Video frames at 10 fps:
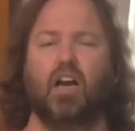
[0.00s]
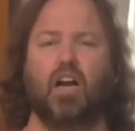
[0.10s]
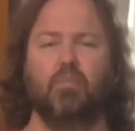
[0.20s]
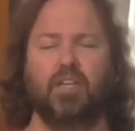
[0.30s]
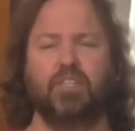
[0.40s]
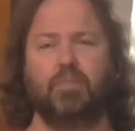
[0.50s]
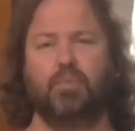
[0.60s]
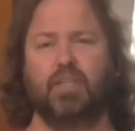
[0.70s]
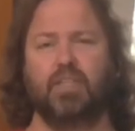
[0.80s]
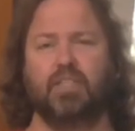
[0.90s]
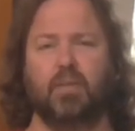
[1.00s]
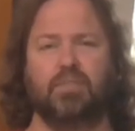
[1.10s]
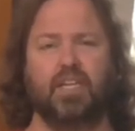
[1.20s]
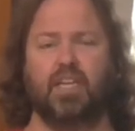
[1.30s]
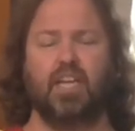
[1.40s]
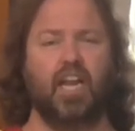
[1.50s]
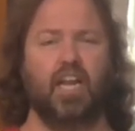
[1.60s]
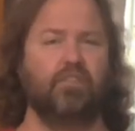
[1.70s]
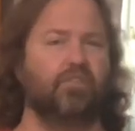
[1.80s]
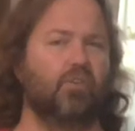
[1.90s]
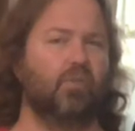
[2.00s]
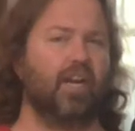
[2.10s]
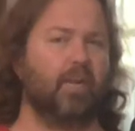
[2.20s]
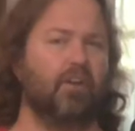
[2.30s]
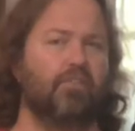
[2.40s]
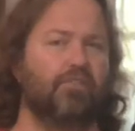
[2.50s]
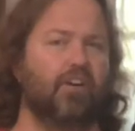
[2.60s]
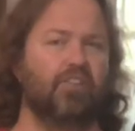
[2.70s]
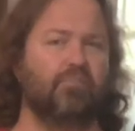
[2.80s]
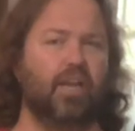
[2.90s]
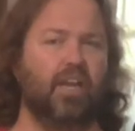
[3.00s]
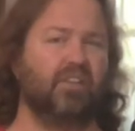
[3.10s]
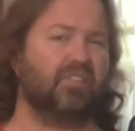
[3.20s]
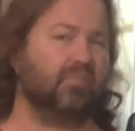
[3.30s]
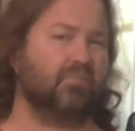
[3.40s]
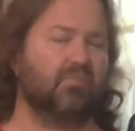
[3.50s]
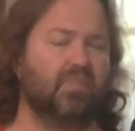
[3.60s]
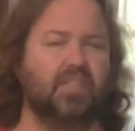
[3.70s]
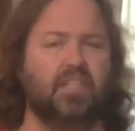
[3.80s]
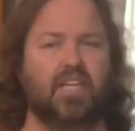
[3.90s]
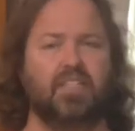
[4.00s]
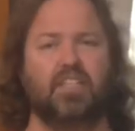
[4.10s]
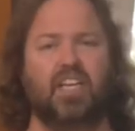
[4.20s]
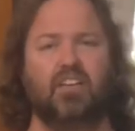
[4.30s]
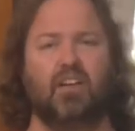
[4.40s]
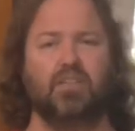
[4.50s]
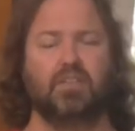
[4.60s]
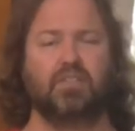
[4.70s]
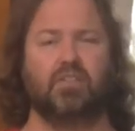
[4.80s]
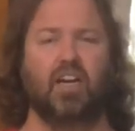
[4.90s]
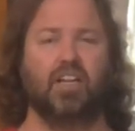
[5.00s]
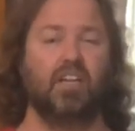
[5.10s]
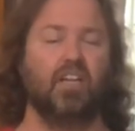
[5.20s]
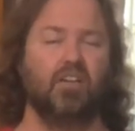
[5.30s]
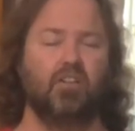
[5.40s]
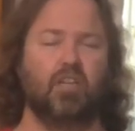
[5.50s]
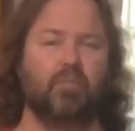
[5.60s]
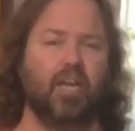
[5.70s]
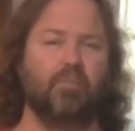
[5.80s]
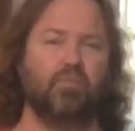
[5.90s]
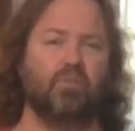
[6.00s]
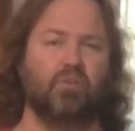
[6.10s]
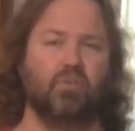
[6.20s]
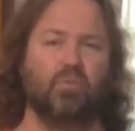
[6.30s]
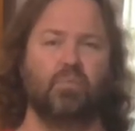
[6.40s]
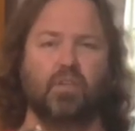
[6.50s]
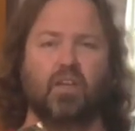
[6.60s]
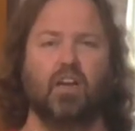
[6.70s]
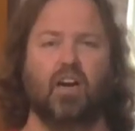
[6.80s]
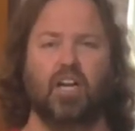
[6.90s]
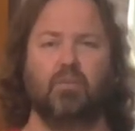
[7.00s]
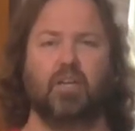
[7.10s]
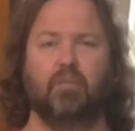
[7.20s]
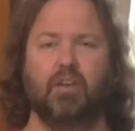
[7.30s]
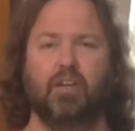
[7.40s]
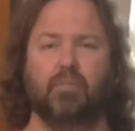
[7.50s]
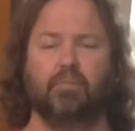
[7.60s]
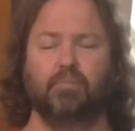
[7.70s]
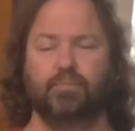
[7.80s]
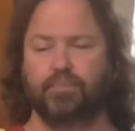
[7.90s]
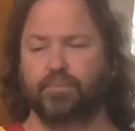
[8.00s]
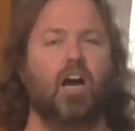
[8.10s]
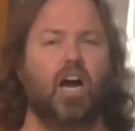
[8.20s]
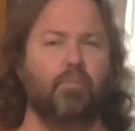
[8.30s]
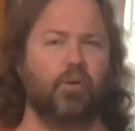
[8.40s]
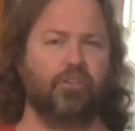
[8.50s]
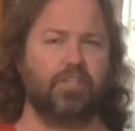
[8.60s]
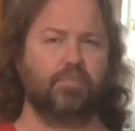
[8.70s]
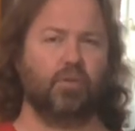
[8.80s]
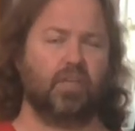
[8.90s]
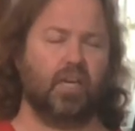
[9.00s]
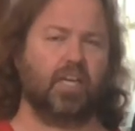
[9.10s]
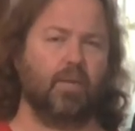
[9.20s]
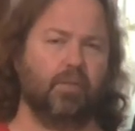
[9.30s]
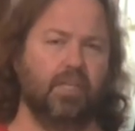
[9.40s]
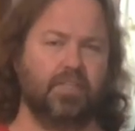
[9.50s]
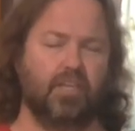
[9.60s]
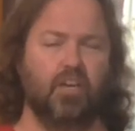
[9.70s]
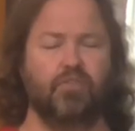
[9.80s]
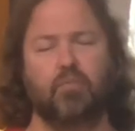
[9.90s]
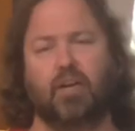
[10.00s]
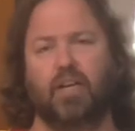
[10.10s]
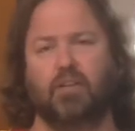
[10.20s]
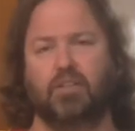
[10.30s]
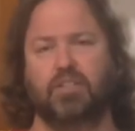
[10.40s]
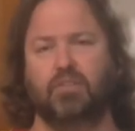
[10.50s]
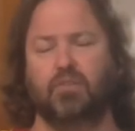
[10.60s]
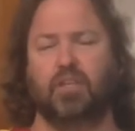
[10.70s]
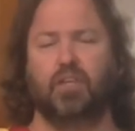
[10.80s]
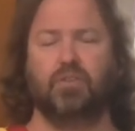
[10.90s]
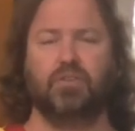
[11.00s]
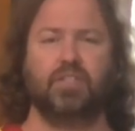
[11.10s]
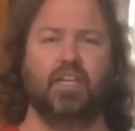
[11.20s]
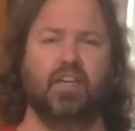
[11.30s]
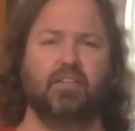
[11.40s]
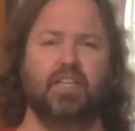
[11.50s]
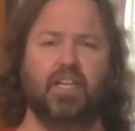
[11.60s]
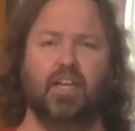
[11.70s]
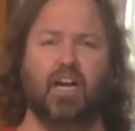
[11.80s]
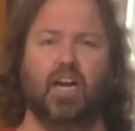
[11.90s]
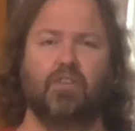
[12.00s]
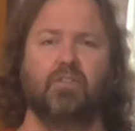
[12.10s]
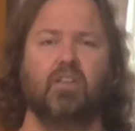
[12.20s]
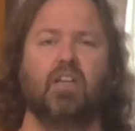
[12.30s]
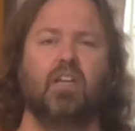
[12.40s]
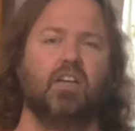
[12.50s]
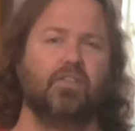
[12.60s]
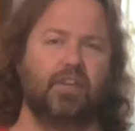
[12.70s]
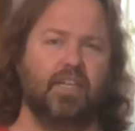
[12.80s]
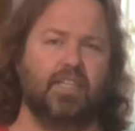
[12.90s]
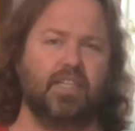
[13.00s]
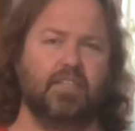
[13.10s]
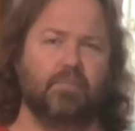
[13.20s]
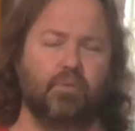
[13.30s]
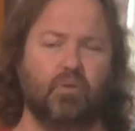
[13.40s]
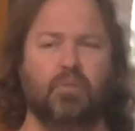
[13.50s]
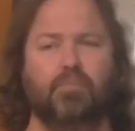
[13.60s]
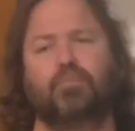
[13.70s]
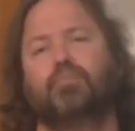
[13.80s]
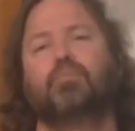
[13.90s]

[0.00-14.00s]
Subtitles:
I managed to pick this up secondhand for around about £5. That's $10 Australian. Not a bad book at all. Highly recommend it. I bought this book a couple of years ago for my eldest daughter, who's now 10 and a half. Fantastic book.